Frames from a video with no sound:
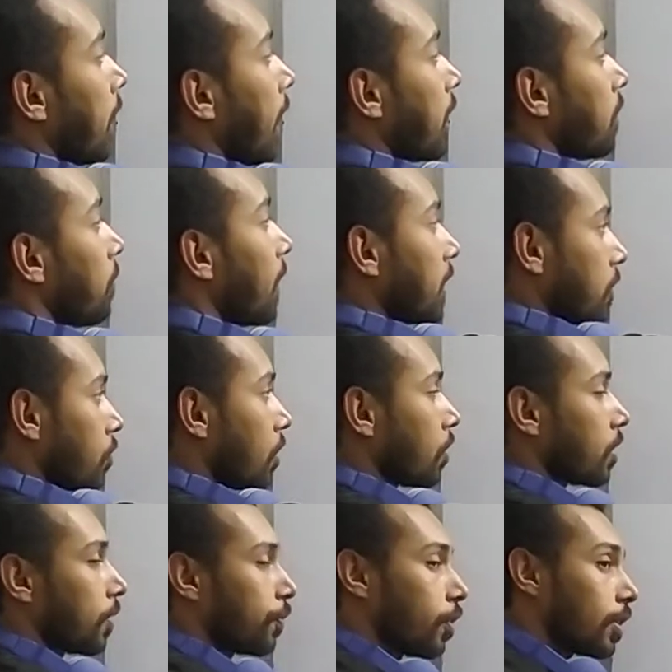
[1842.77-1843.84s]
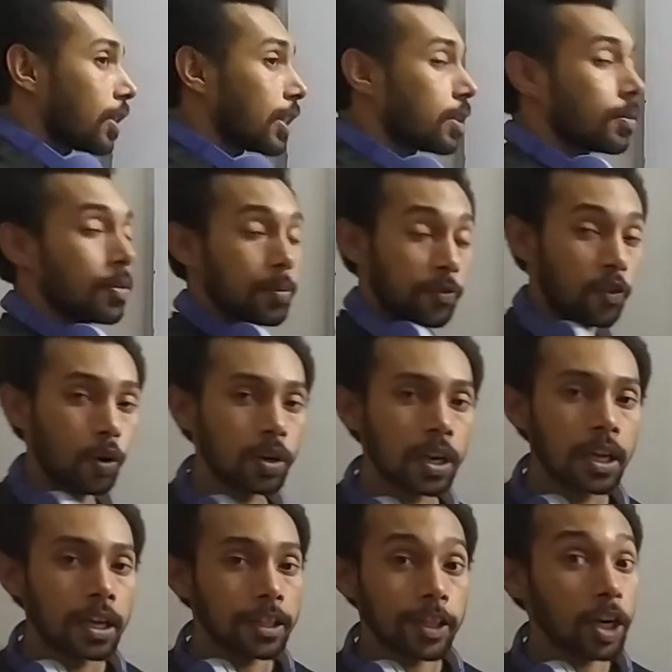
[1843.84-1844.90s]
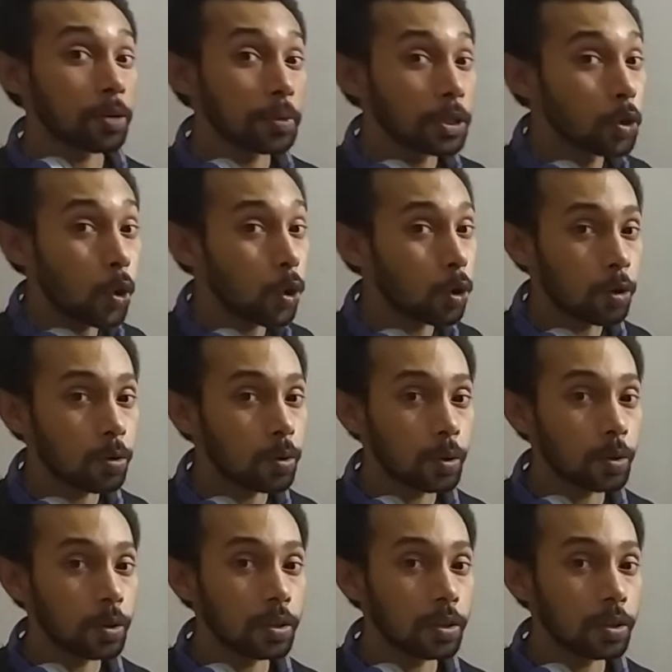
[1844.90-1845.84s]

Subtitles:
at plus 2000 volt, there will be no